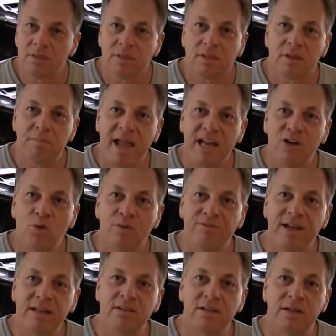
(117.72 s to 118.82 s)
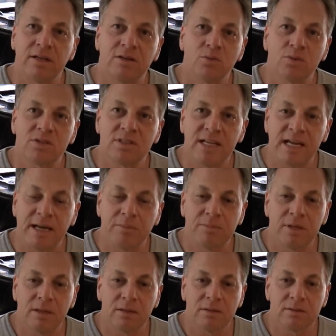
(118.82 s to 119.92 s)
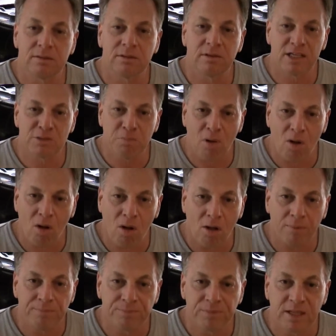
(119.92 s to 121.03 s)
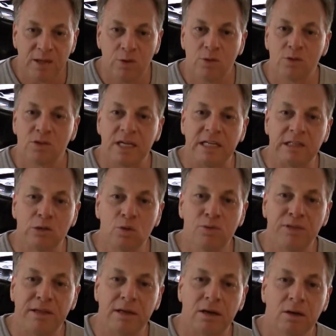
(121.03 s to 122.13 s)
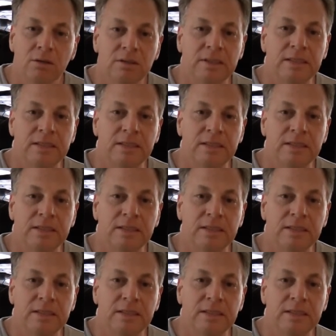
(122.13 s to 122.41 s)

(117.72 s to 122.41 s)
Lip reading: The man who invented it was named Les Paul, who is a luthier,